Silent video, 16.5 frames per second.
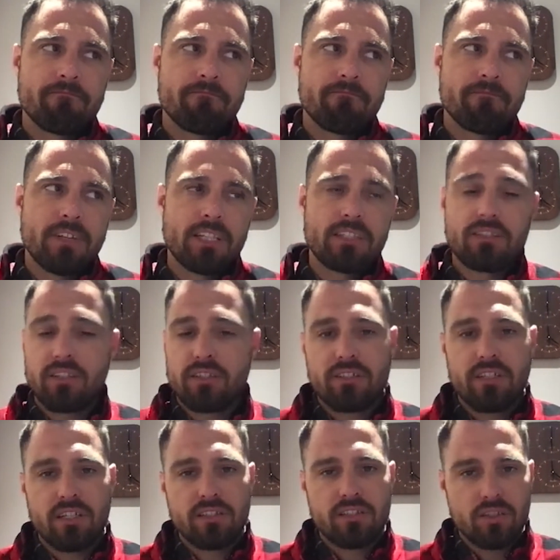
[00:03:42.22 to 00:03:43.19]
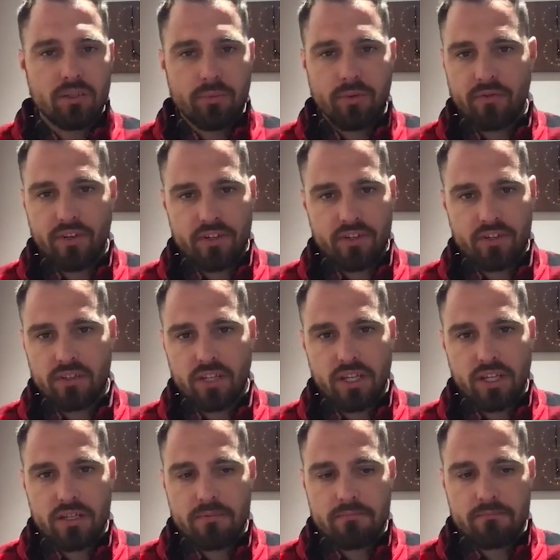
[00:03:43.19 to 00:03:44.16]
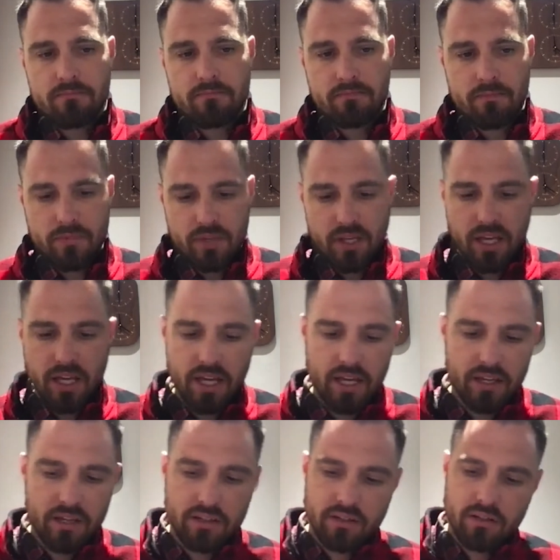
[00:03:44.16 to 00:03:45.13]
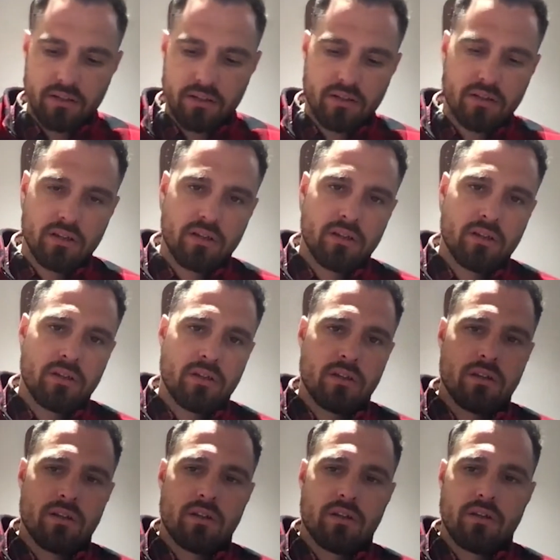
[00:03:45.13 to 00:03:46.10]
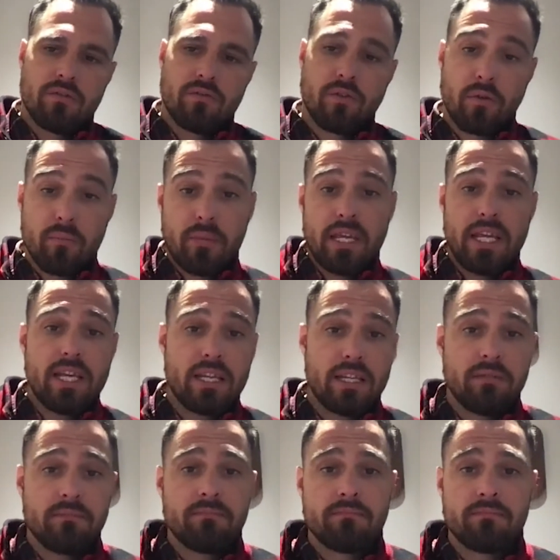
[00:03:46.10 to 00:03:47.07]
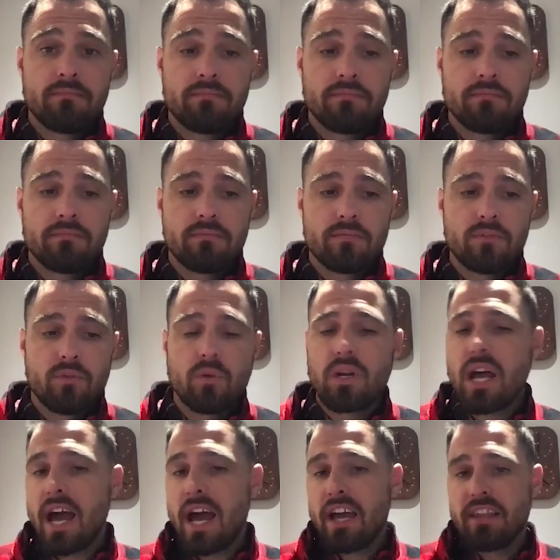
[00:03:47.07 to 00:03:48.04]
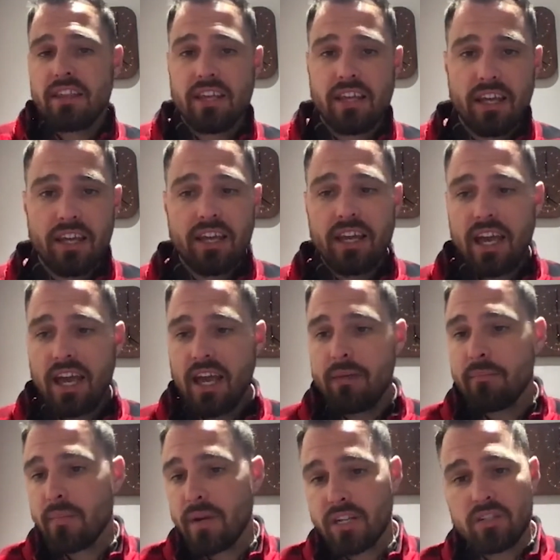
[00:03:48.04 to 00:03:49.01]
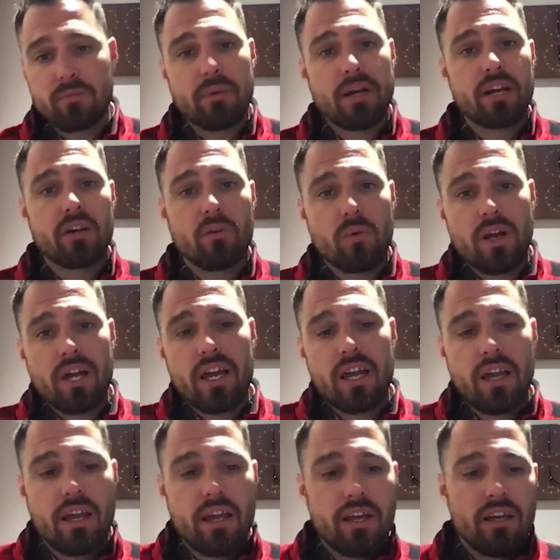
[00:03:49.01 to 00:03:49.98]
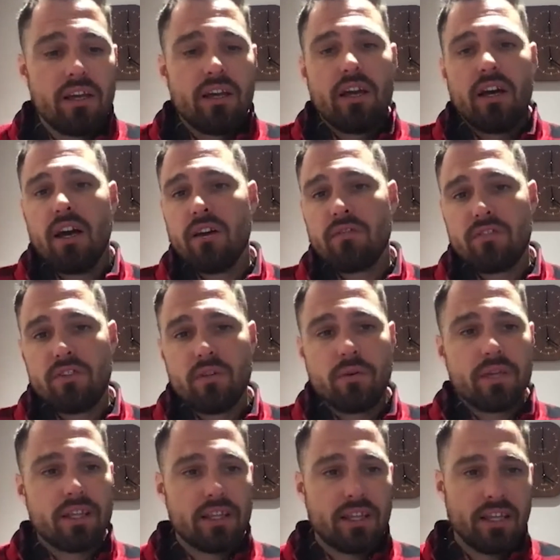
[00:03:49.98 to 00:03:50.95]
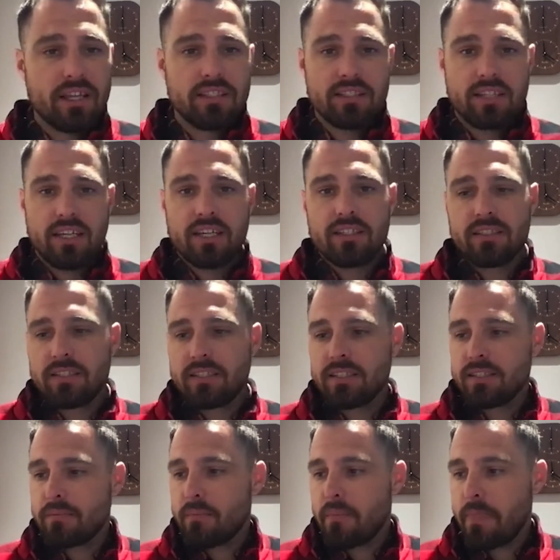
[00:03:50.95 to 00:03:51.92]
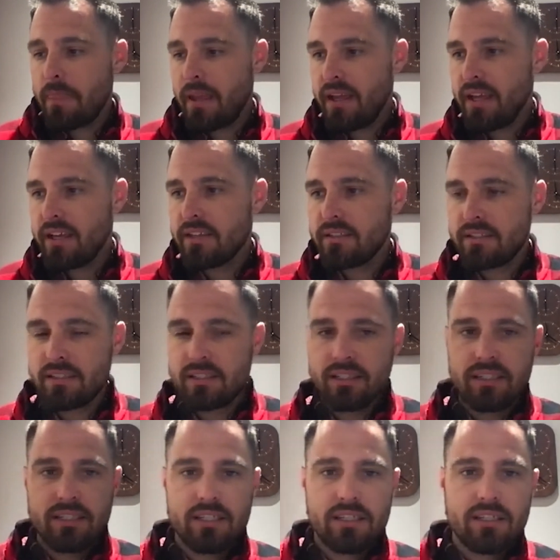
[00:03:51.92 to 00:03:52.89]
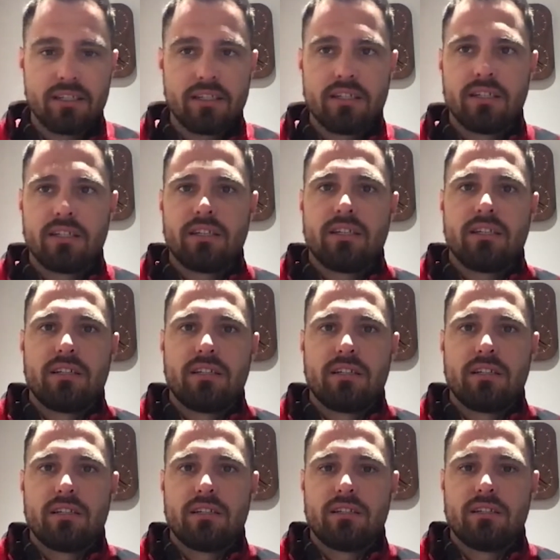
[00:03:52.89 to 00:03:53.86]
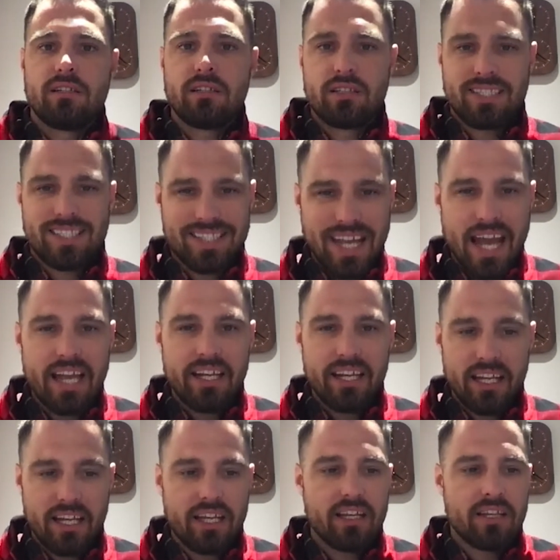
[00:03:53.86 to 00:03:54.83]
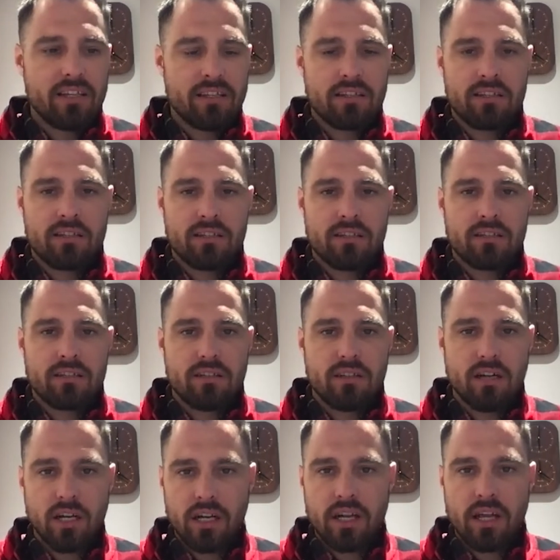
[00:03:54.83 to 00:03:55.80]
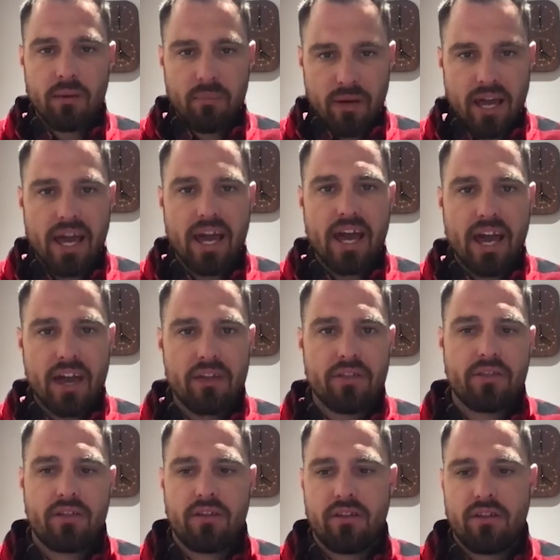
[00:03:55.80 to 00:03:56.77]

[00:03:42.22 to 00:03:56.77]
It's just done superficially. And for me, what I think a much better way of doing things is deciding on a path